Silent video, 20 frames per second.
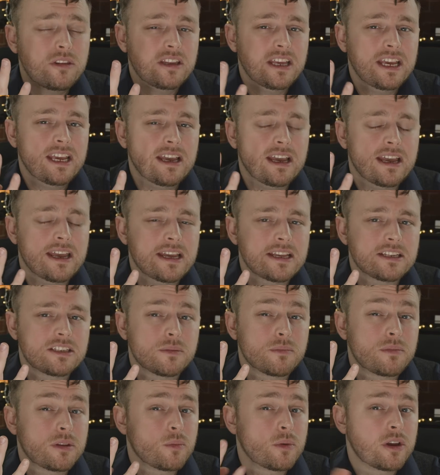thing is
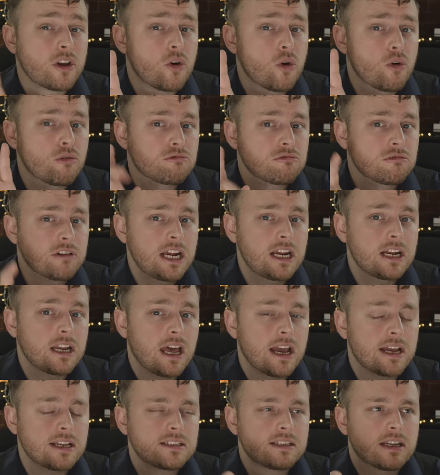something we call ring
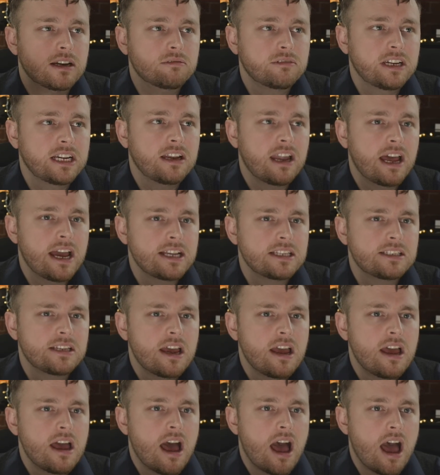lights. Now ring lights,
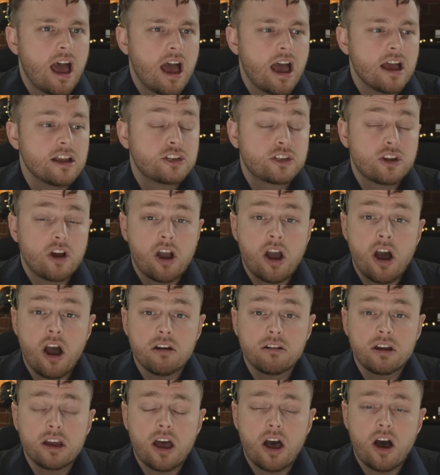shock
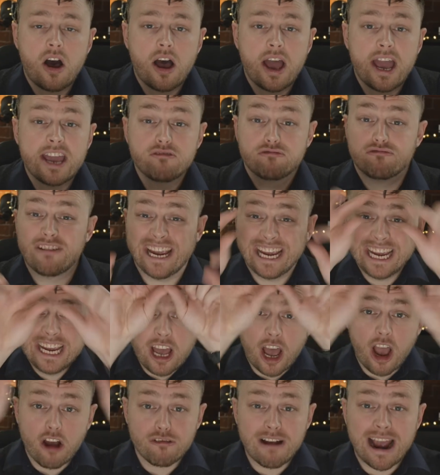horror, are a ring
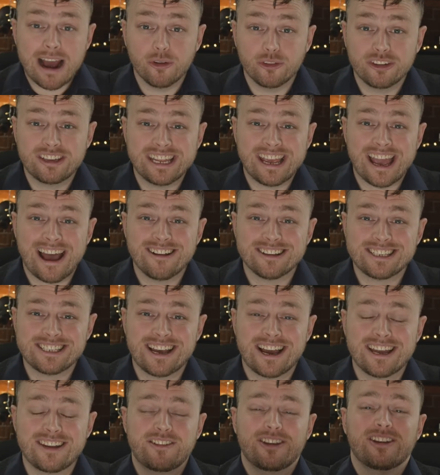around the
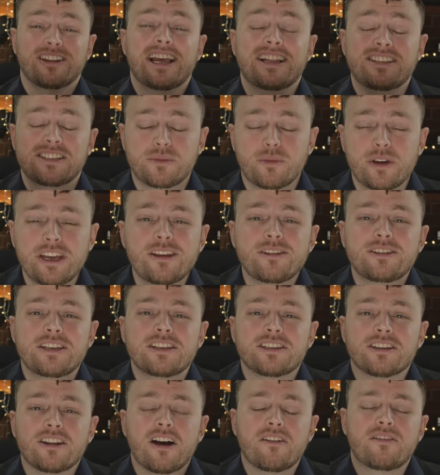outside of your lens, and we use
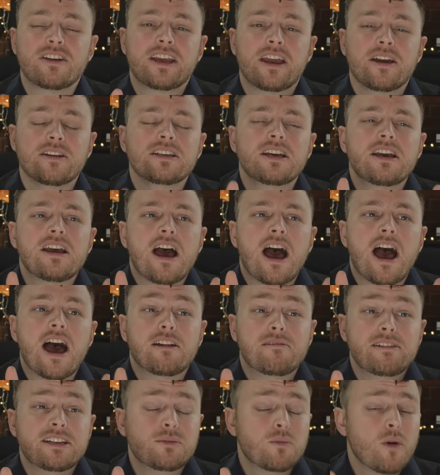these in our videos.
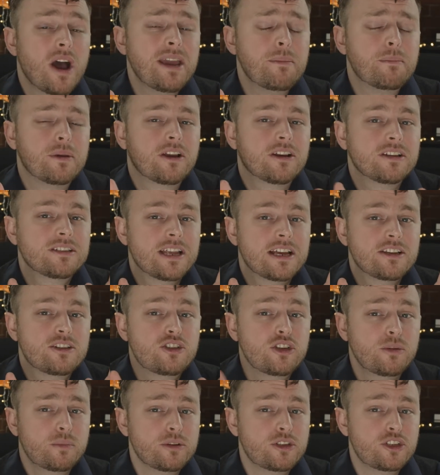The reason why? Because they're
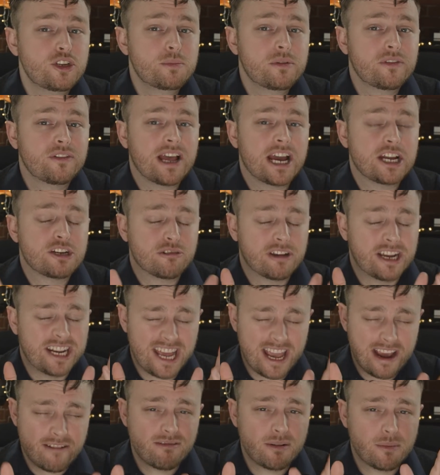super, super flattering and
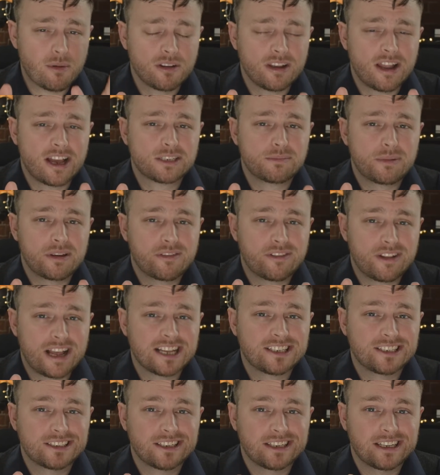everyone likes being
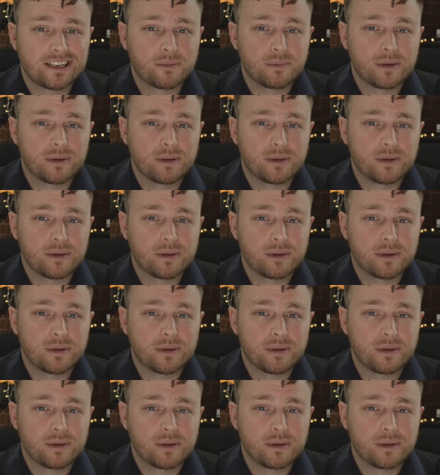flattered a little